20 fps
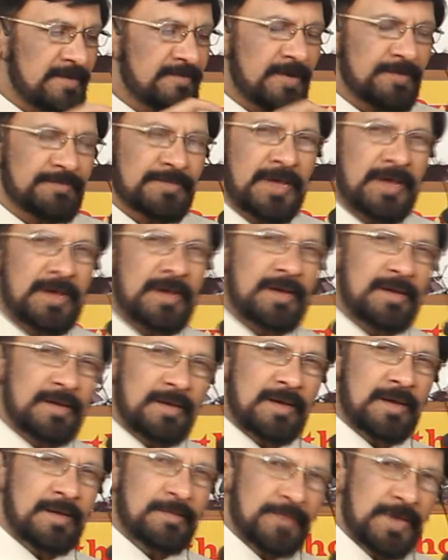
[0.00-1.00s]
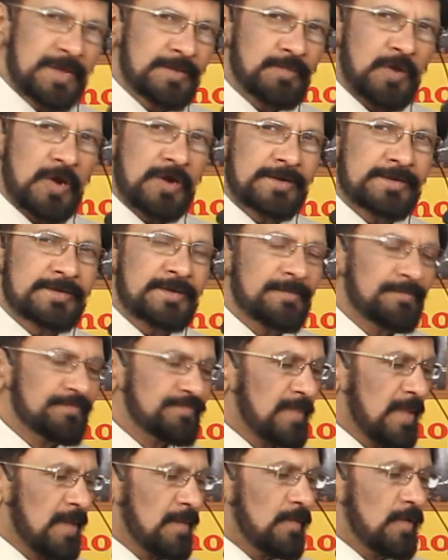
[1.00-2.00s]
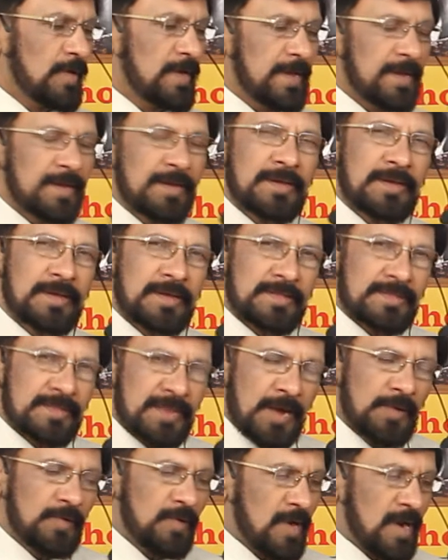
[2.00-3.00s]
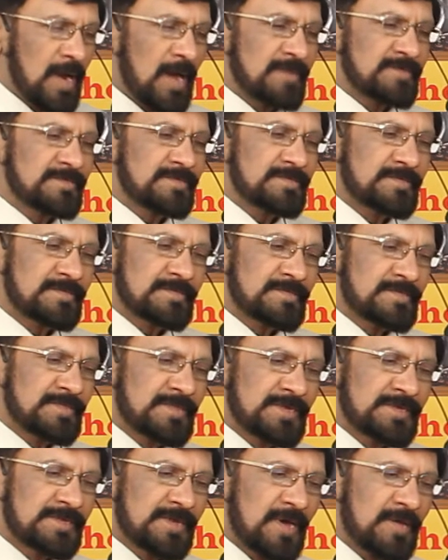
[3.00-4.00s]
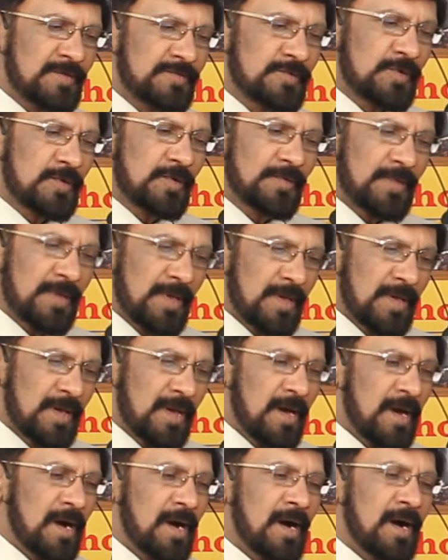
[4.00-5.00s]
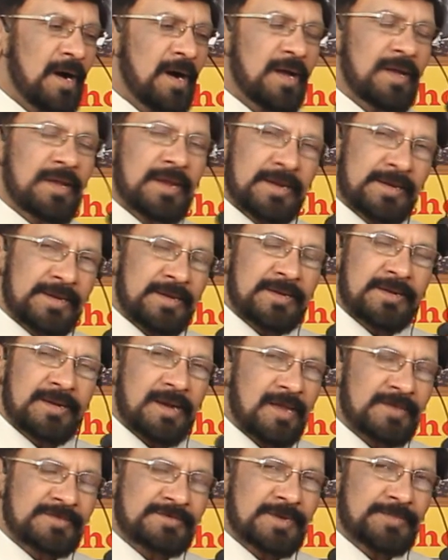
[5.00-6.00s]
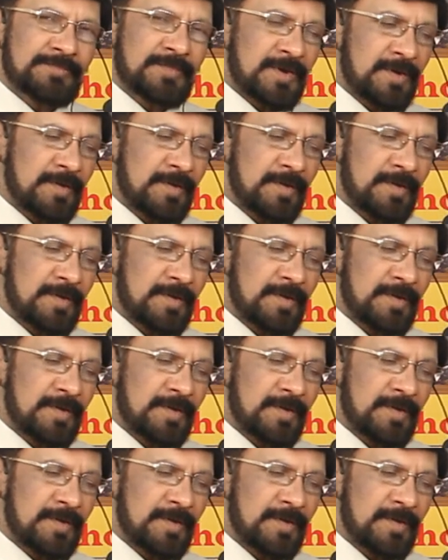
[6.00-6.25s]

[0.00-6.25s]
from the main point. Okay, now class. This also enter class number.